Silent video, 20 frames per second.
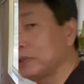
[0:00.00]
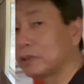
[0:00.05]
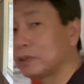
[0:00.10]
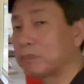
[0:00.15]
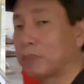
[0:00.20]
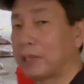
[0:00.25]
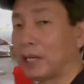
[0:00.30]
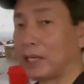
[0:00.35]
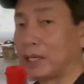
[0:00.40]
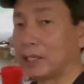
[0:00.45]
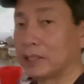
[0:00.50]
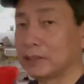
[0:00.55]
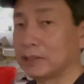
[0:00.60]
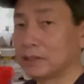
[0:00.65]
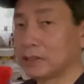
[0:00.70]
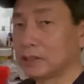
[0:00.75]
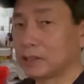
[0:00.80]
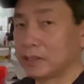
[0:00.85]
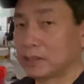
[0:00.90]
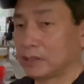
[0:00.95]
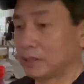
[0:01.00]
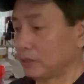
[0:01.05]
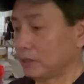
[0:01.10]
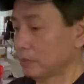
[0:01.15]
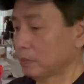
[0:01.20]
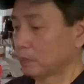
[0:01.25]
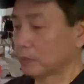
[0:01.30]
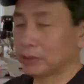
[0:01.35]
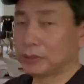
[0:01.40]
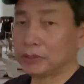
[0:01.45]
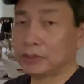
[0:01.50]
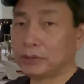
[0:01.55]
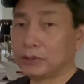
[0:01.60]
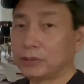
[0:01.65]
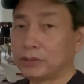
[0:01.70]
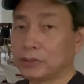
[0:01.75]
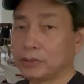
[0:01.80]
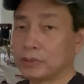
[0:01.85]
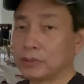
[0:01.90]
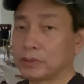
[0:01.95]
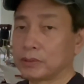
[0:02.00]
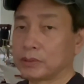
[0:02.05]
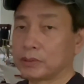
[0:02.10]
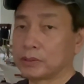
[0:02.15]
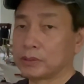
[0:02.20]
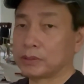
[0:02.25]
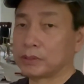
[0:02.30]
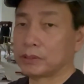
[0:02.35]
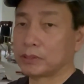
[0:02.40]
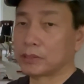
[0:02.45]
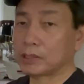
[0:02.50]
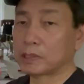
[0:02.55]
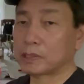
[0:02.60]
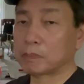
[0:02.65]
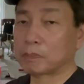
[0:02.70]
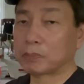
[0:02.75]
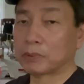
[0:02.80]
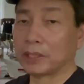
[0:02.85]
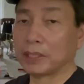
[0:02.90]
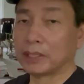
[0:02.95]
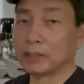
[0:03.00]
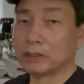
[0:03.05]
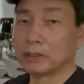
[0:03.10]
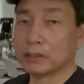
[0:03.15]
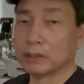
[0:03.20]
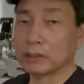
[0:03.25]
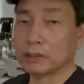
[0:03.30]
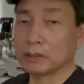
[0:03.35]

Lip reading: pan is what you use to spread